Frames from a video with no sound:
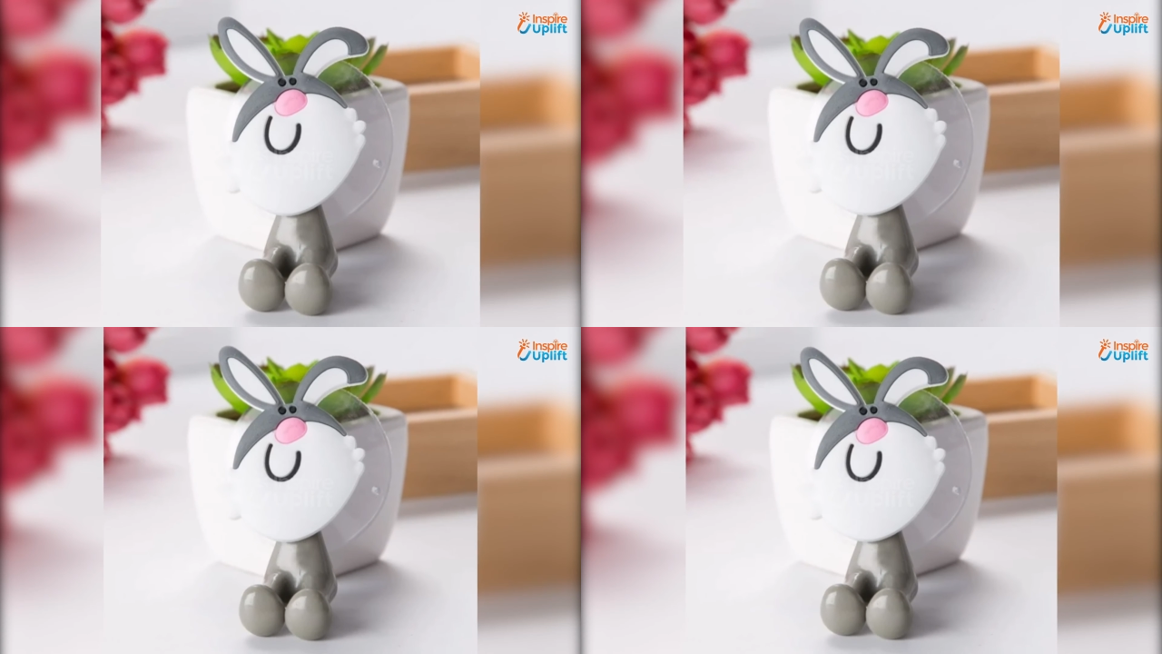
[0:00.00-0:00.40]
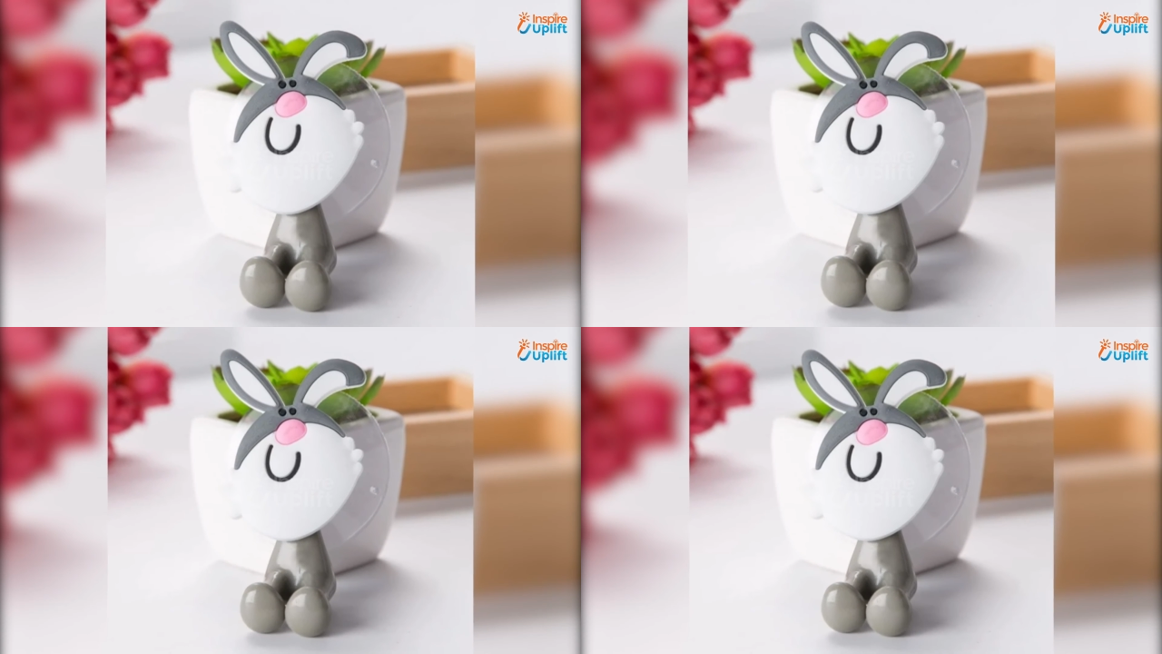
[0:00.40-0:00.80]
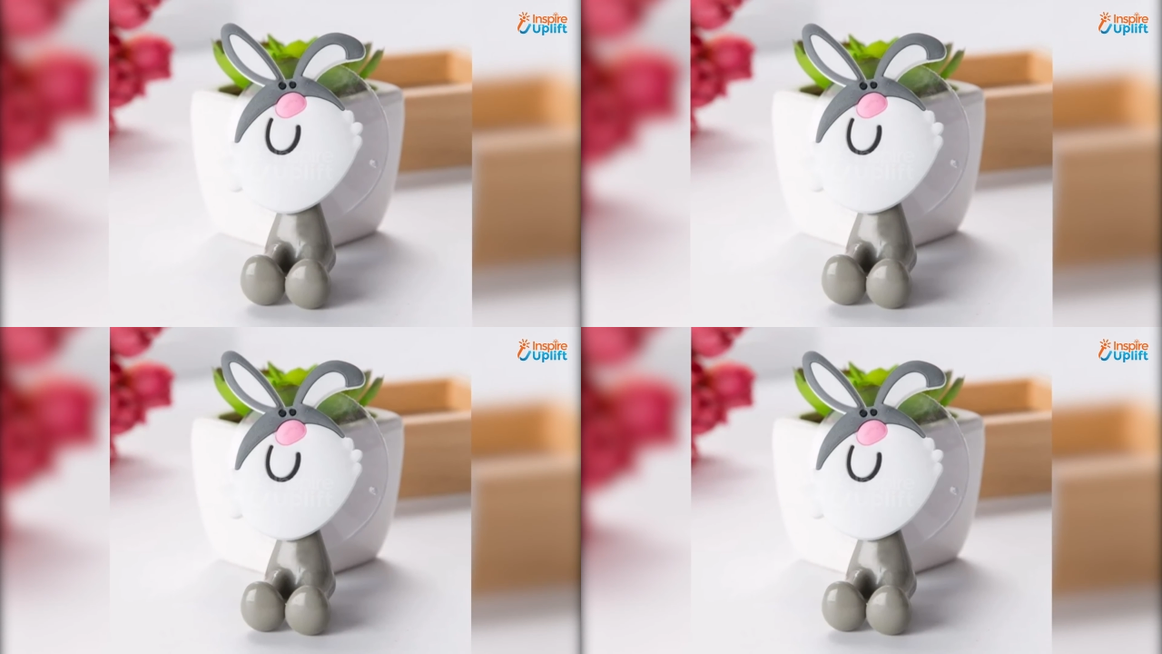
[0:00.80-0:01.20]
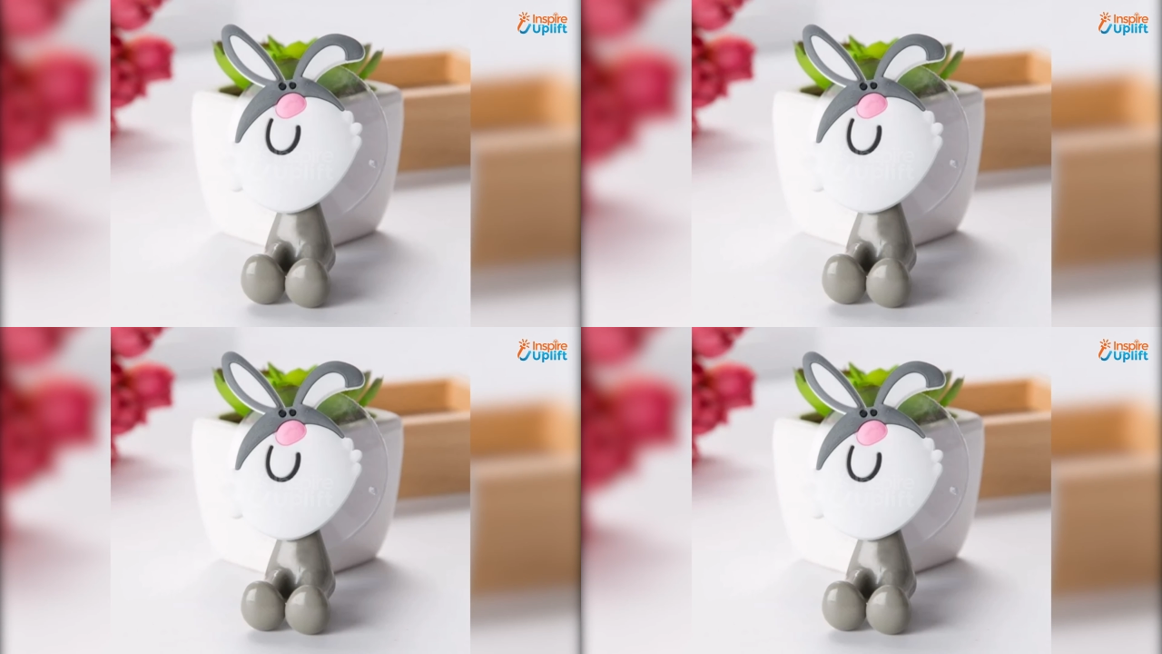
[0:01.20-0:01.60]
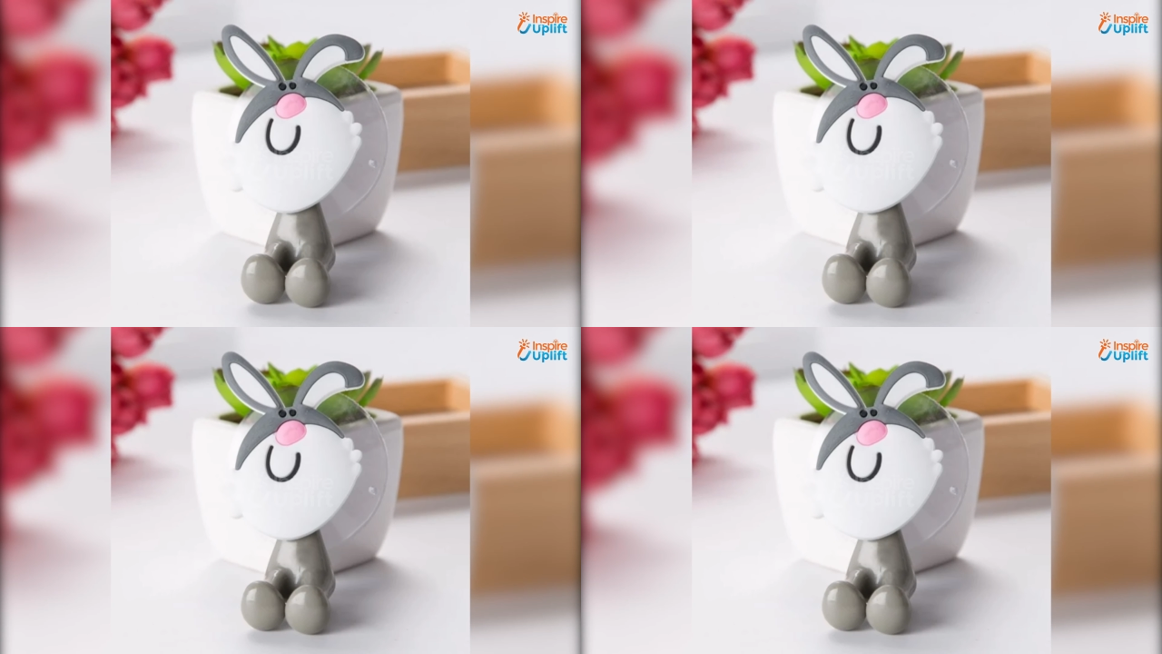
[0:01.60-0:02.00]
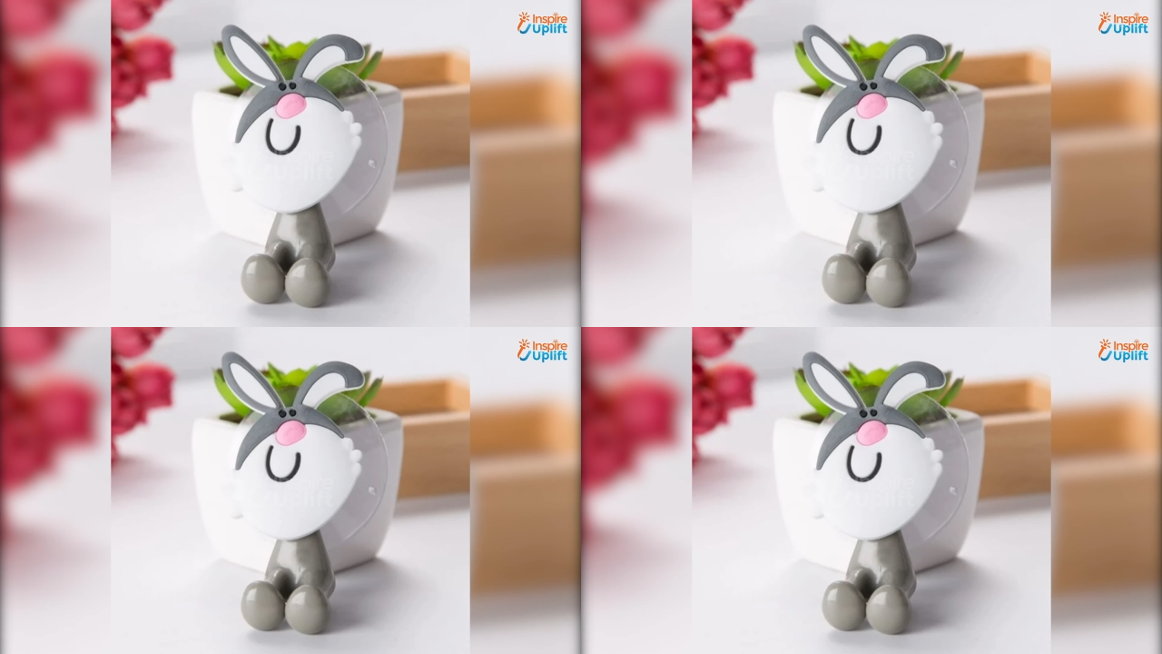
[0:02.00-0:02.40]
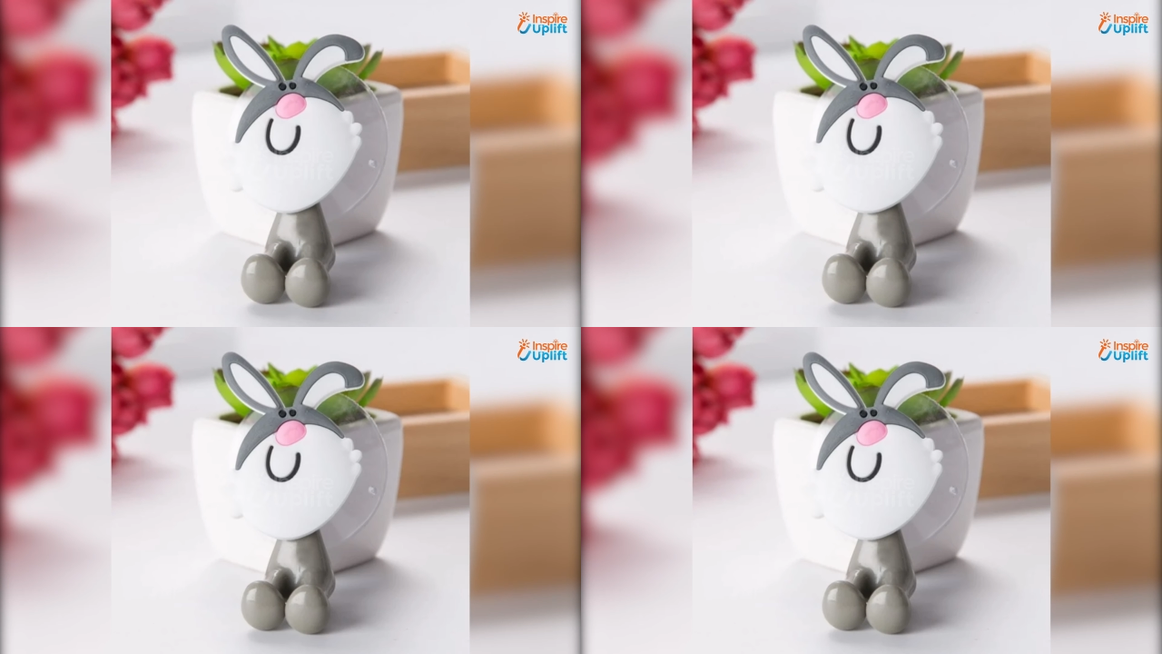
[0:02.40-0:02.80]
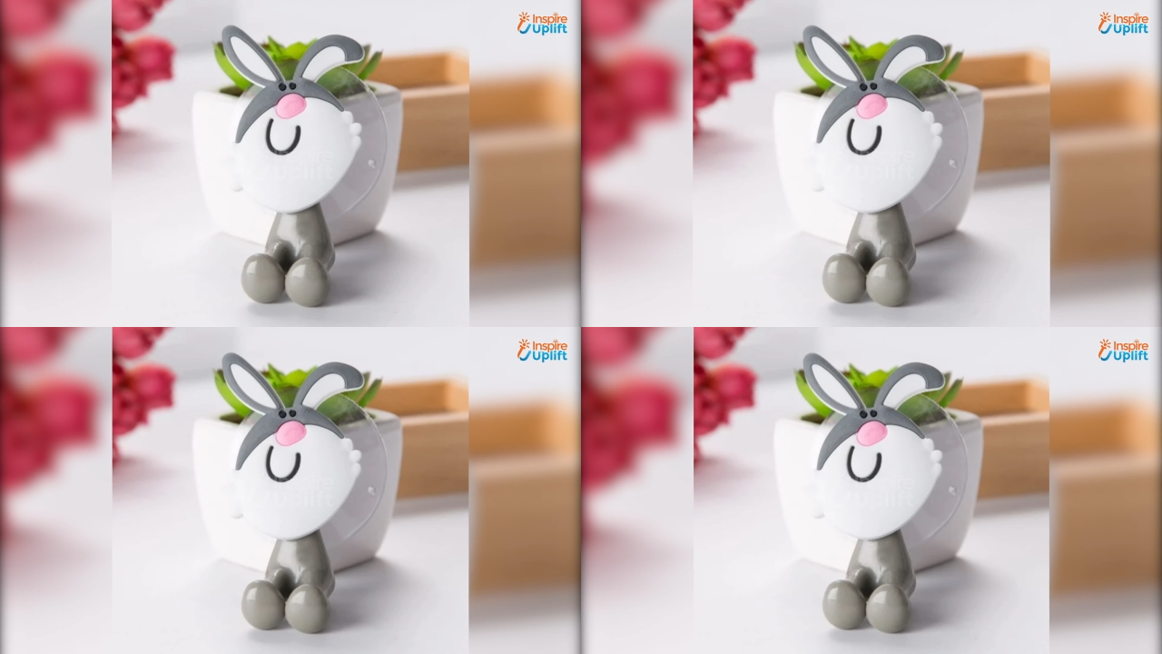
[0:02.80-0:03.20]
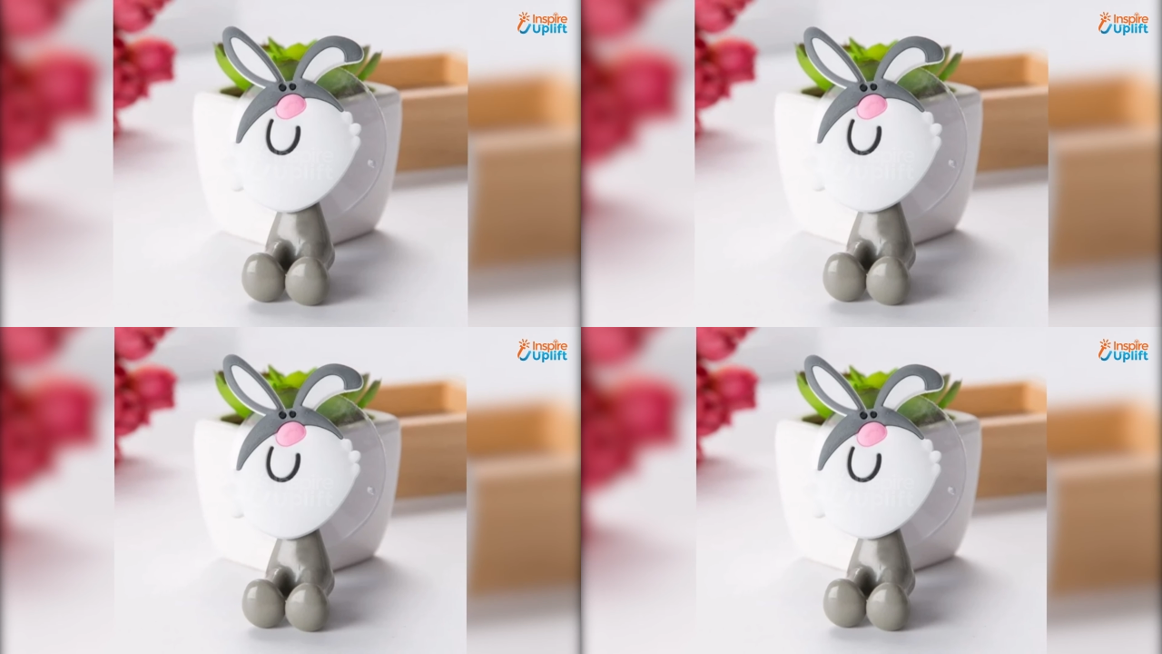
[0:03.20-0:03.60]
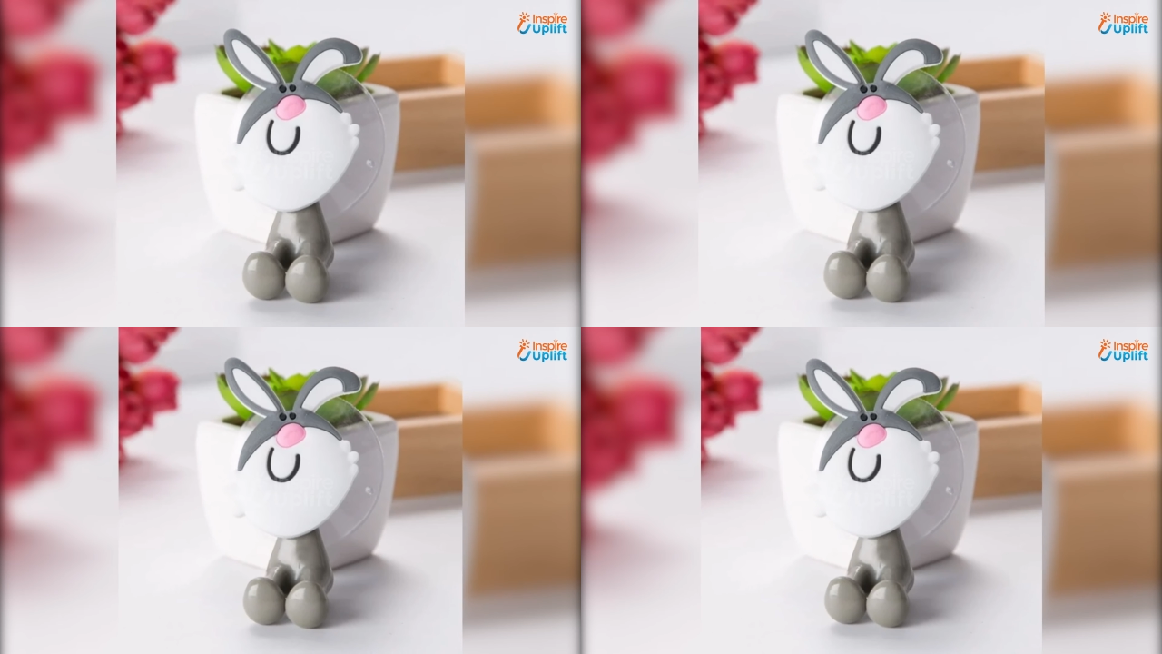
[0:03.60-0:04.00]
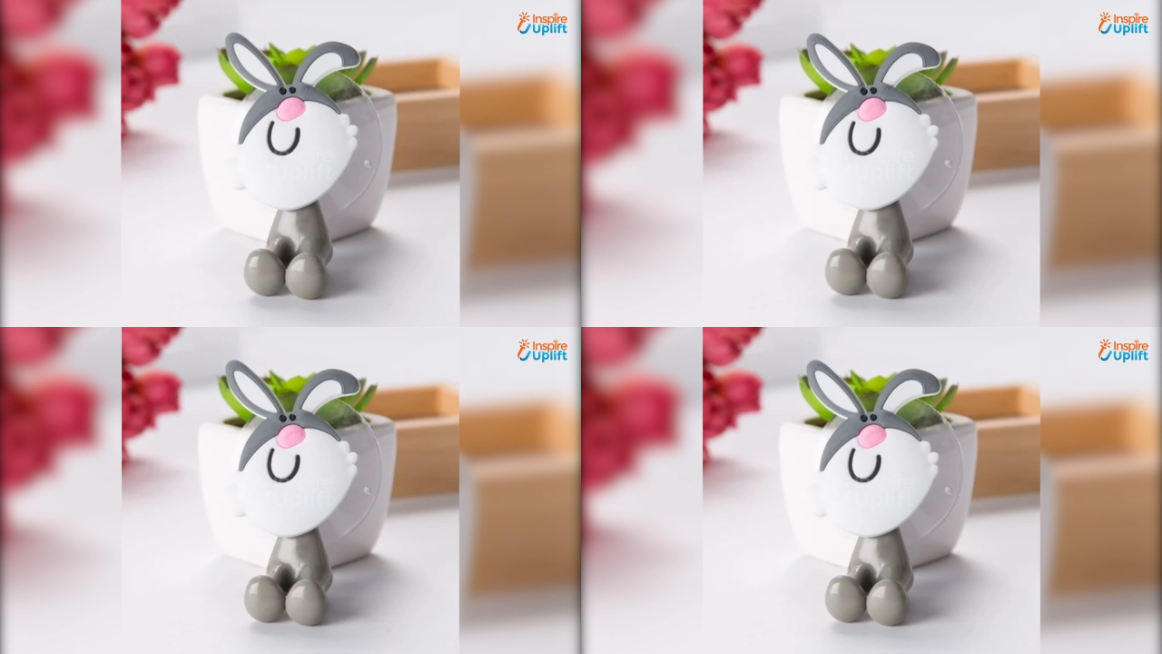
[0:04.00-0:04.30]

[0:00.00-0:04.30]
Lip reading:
[unreadable: no face in view]